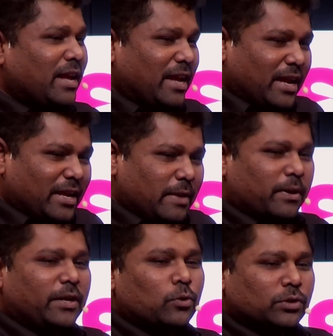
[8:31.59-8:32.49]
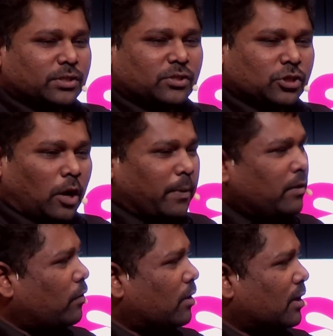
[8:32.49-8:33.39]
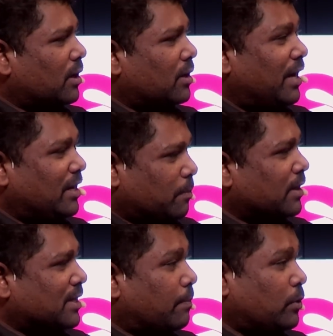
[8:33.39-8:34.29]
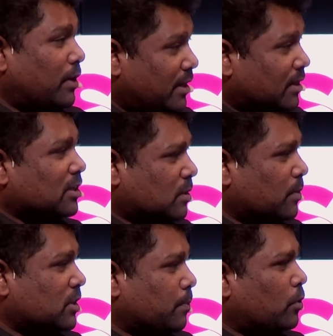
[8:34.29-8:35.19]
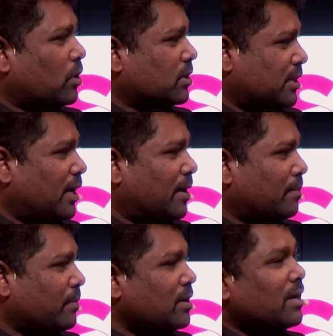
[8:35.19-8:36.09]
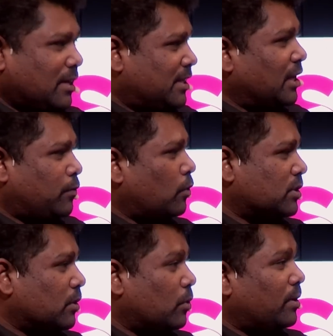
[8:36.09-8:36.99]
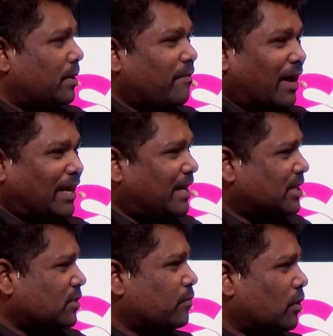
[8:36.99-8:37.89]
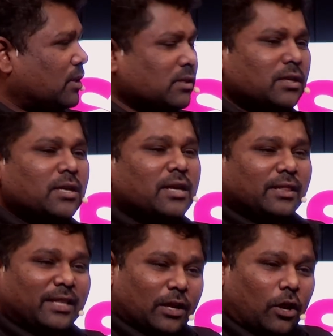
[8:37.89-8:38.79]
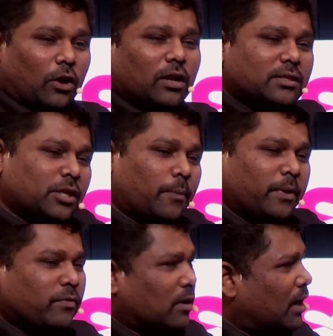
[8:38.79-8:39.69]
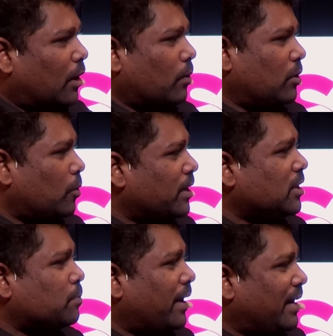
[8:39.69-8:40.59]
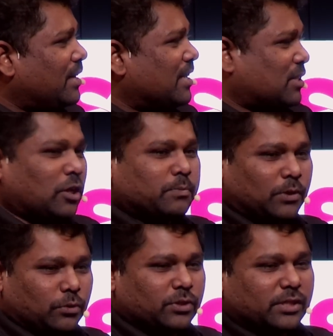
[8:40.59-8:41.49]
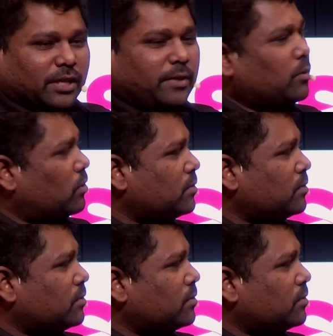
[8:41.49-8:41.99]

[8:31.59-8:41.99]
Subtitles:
anybody who's shopping for an enterprise app today in customer support or CRM, and Salesforce is a good validation for this, they're all shopping for cloud. Nobody's buying desktop solutions anymore.